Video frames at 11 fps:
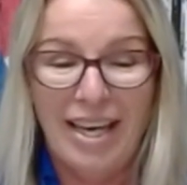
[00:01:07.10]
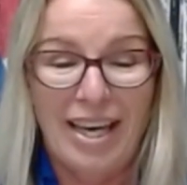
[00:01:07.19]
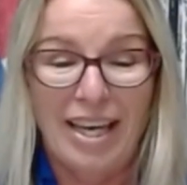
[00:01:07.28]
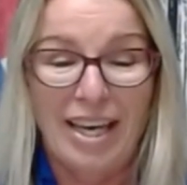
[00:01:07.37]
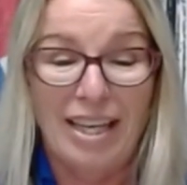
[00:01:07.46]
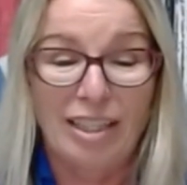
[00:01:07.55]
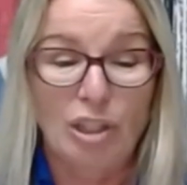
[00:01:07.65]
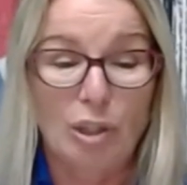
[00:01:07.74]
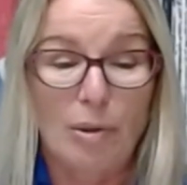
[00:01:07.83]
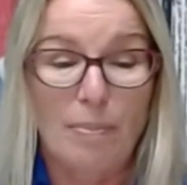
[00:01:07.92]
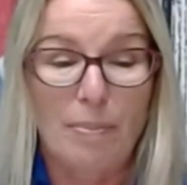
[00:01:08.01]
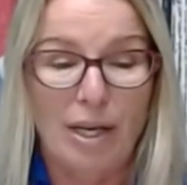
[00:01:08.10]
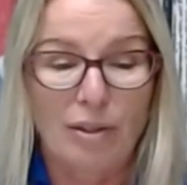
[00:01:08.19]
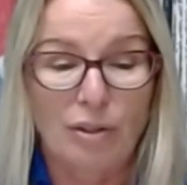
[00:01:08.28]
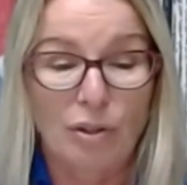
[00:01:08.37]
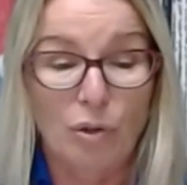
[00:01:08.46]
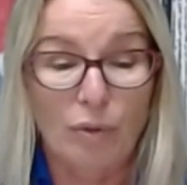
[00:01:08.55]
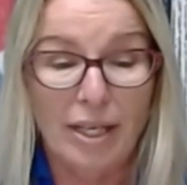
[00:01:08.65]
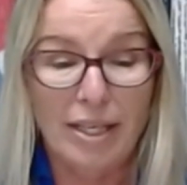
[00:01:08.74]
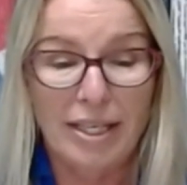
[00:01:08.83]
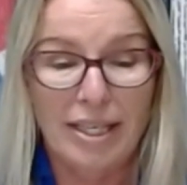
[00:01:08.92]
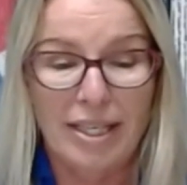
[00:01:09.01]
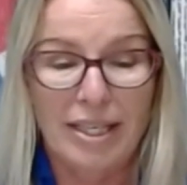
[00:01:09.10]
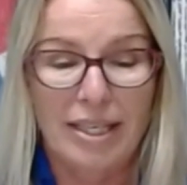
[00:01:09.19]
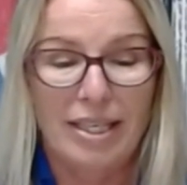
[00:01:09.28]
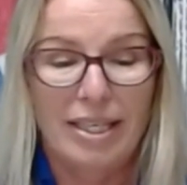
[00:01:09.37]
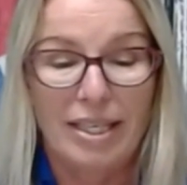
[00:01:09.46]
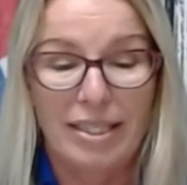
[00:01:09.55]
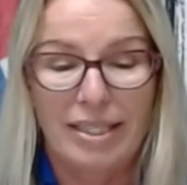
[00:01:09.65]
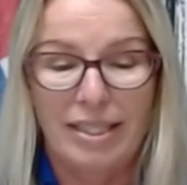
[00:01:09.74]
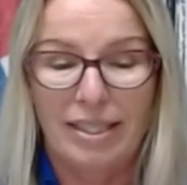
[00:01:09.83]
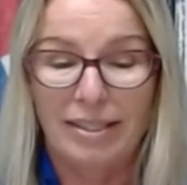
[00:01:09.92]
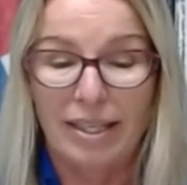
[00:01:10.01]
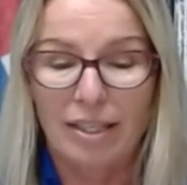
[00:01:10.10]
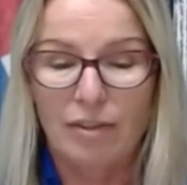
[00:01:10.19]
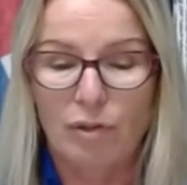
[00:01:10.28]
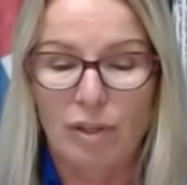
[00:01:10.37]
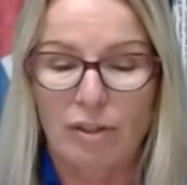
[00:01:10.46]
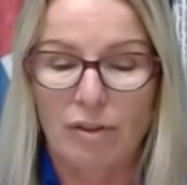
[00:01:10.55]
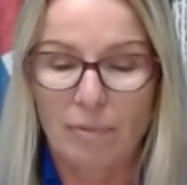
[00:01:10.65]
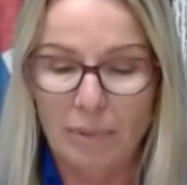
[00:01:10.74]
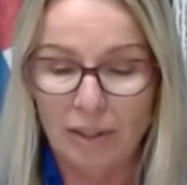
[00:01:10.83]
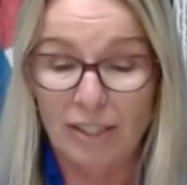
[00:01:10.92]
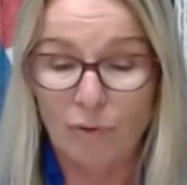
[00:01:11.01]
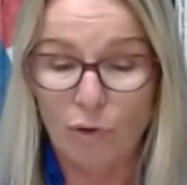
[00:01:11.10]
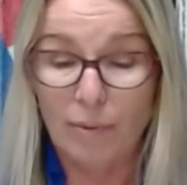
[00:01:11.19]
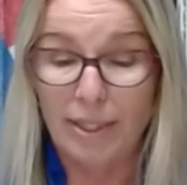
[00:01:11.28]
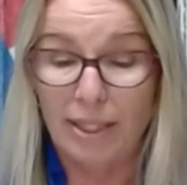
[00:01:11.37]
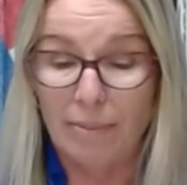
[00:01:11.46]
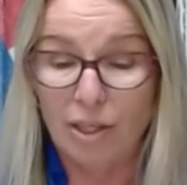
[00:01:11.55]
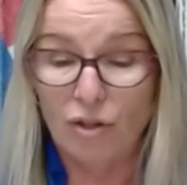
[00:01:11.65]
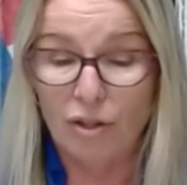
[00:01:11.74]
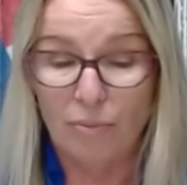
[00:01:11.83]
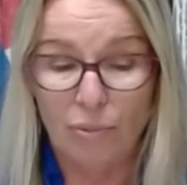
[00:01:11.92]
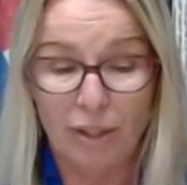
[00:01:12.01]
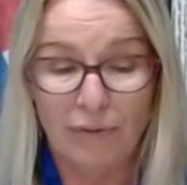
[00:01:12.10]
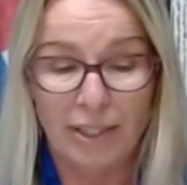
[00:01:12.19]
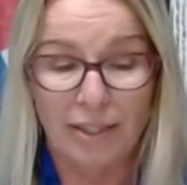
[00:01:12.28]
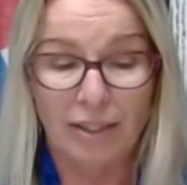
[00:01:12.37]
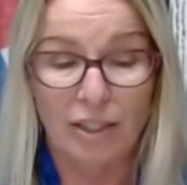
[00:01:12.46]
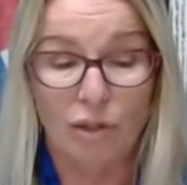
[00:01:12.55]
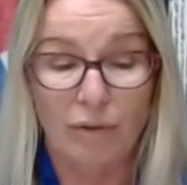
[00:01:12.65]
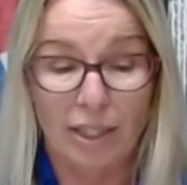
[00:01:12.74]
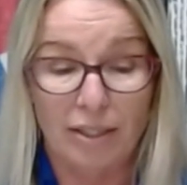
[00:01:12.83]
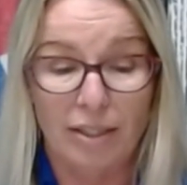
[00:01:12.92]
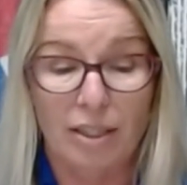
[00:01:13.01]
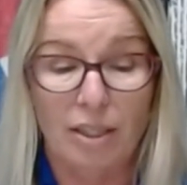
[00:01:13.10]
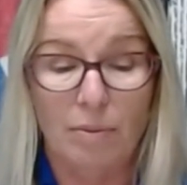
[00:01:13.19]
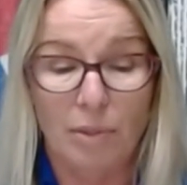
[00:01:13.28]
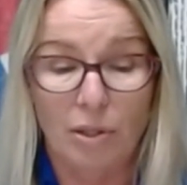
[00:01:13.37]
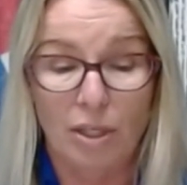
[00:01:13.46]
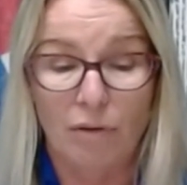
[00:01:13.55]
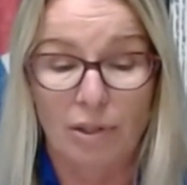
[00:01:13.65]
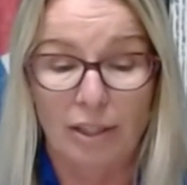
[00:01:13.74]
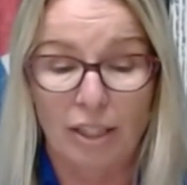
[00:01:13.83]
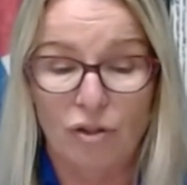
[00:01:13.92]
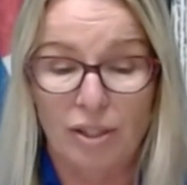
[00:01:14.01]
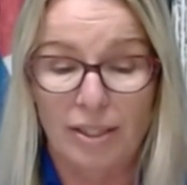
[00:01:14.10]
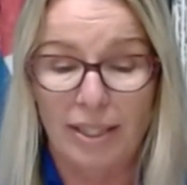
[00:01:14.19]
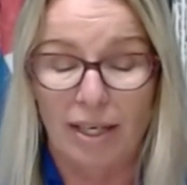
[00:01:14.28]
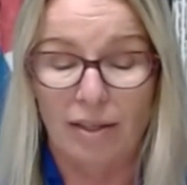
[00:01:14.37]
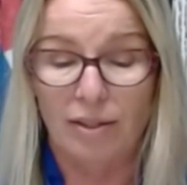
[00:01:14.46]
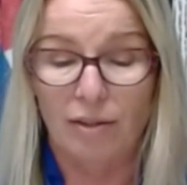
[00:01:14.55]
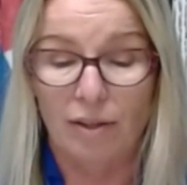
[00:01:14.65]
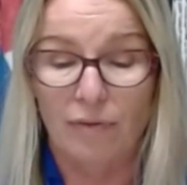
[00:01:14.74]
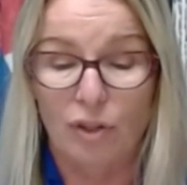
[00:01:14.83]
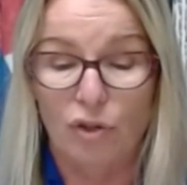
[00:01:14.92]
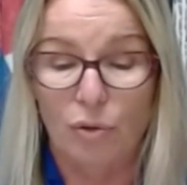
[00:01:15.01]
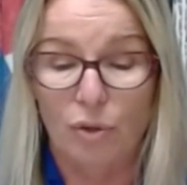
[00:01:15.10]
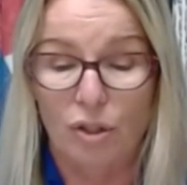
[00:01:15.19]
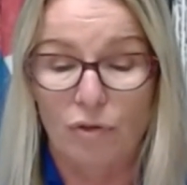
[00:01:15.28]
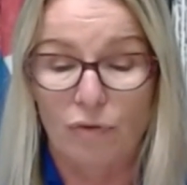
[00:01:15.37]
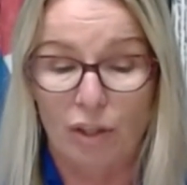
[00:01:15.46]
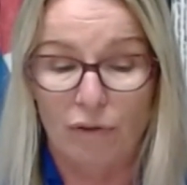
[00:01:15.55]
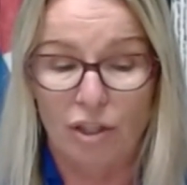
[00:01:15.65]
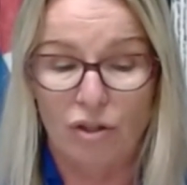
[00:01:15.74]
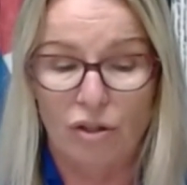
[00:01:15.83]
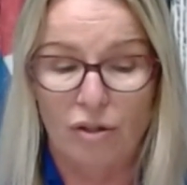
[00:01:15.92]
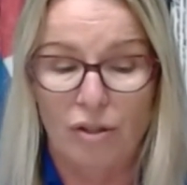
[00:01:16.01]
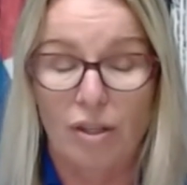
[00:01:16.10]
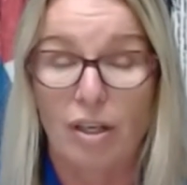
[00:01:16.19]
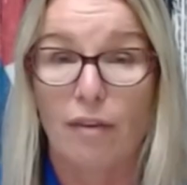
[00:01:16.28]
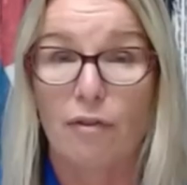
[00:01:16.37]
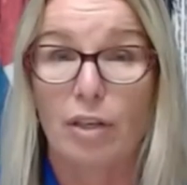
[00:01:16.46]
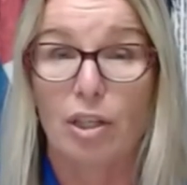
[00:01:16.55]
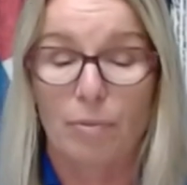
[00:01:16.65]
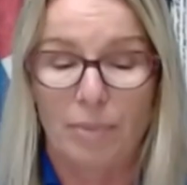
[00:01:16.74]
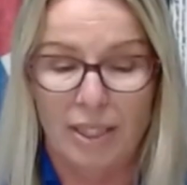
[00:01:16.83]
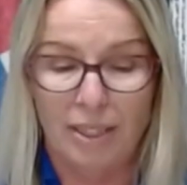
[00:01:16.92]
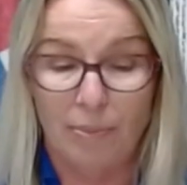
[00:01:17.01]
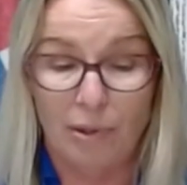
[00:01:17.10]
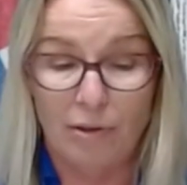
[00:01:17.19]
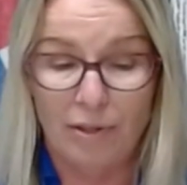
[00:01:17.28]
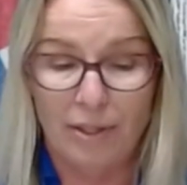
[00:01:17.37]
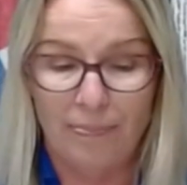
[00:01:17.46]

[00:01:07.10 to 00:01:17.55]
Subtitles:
And a little about Gregg. He is the Executive Director of the Middle East Forum, as I mentioned, previously directing the Community Relations Council of the Jewish Federation of Greater Pittsburgh.